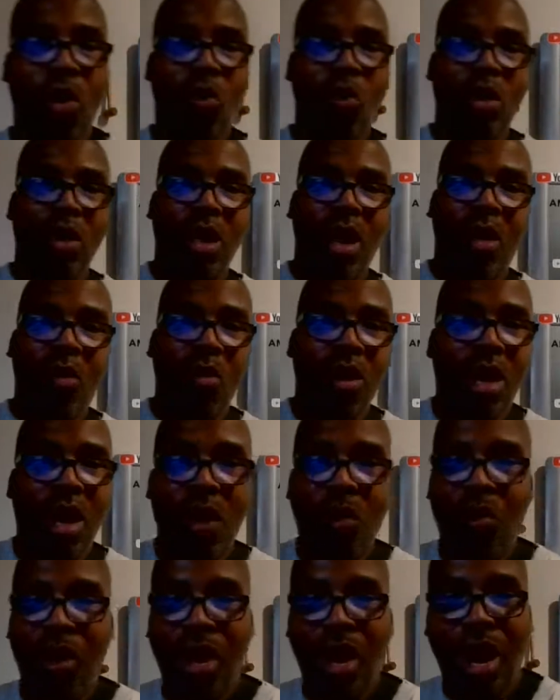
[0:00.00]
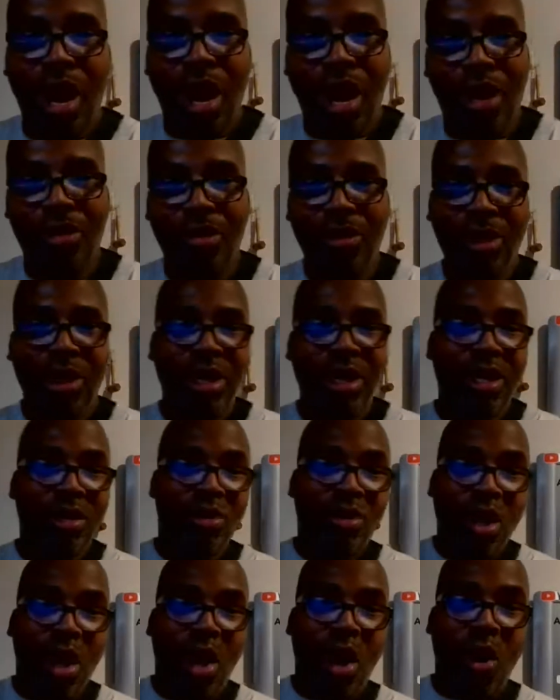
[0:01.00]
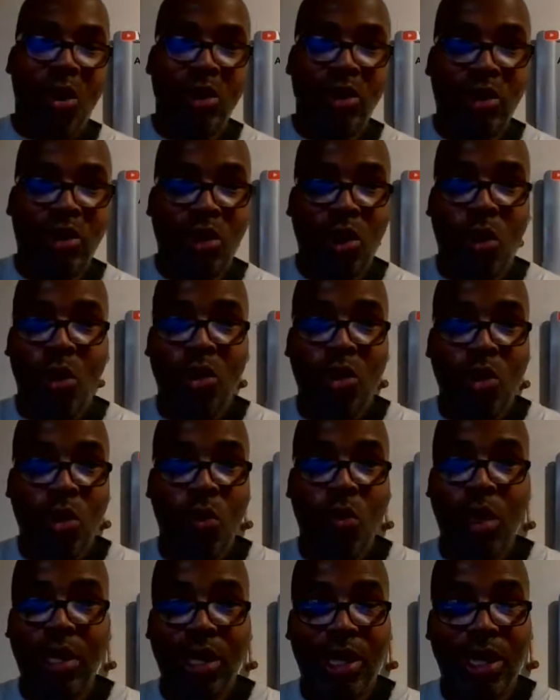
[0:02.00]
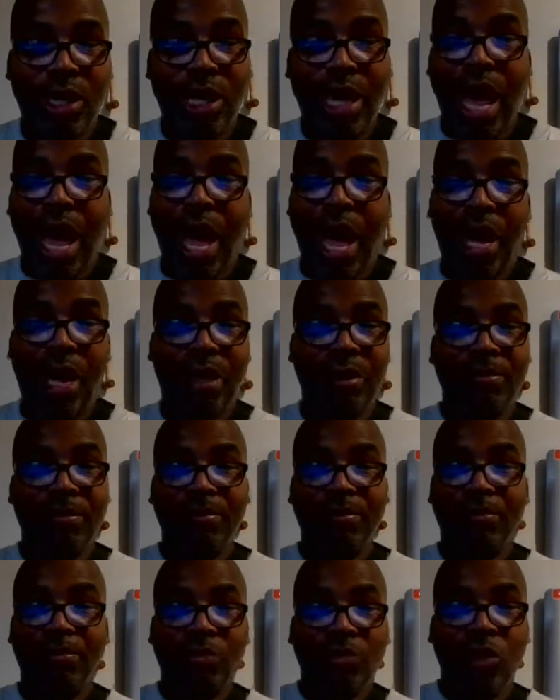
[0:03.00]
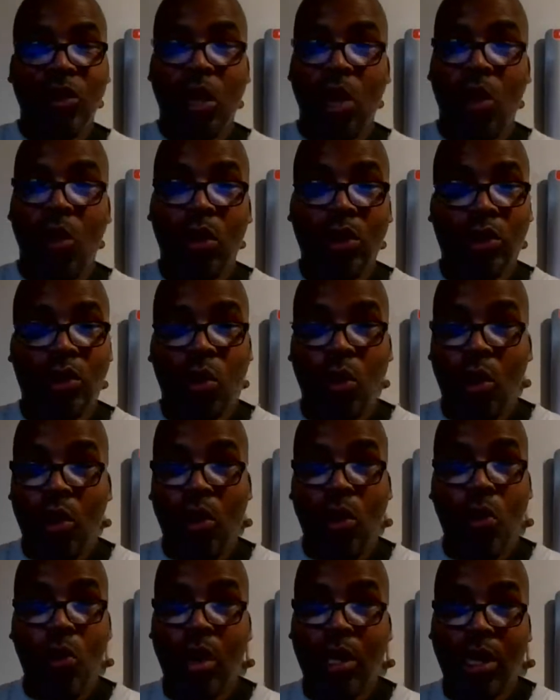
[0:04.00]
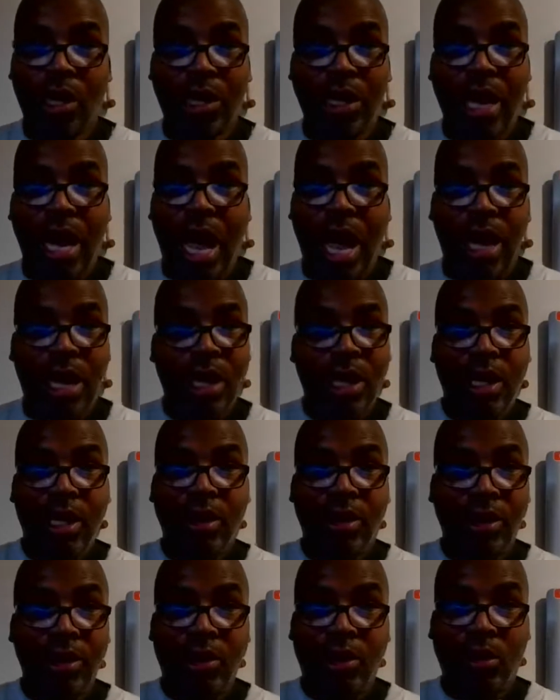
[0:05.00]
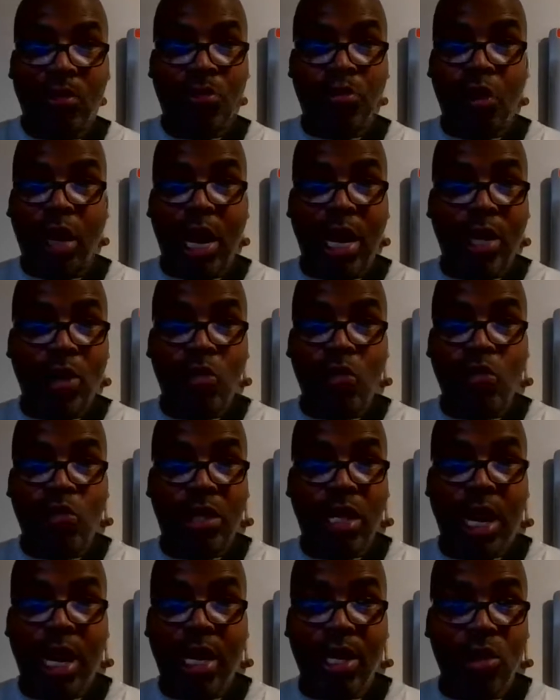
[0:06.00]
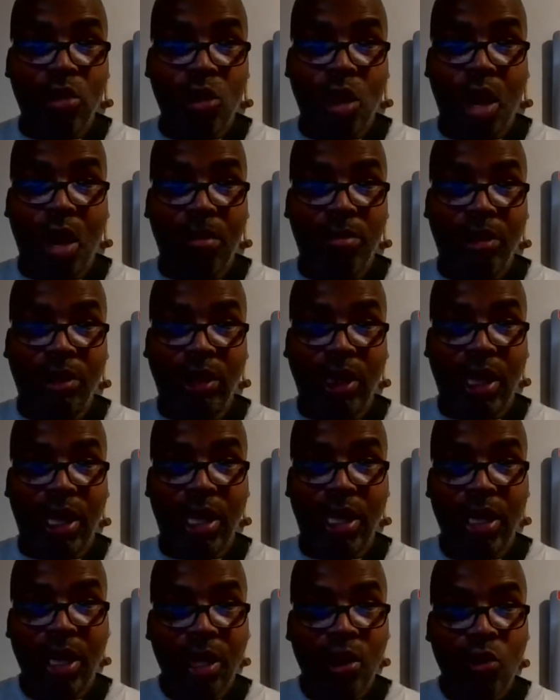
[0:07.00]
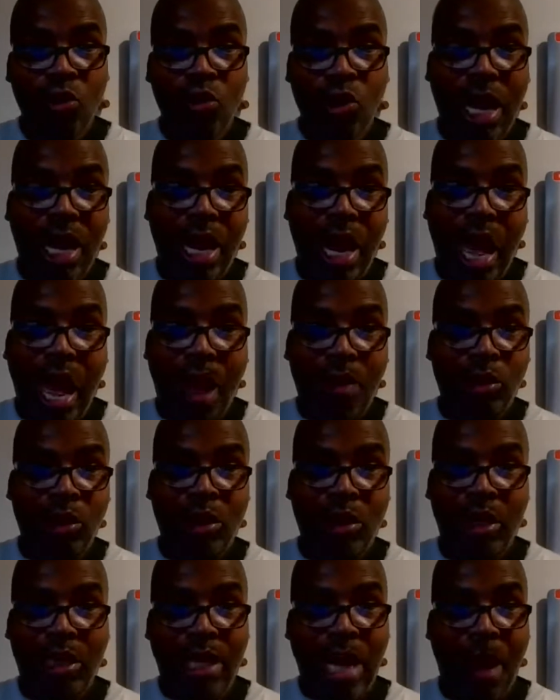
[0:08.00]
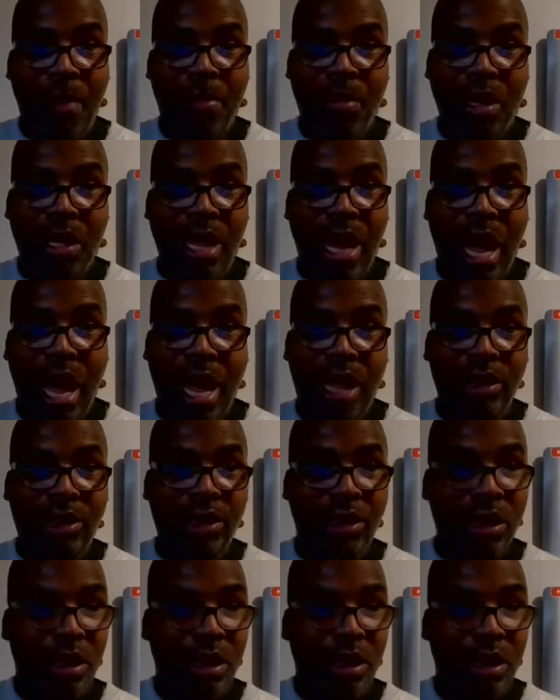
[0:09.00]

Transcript: What up, what up, what up? Yo, it's going on 1 o'clock. It's going on 1 o'clock. This is a brand new day. You know what I'm saying? You got an option to capitalize.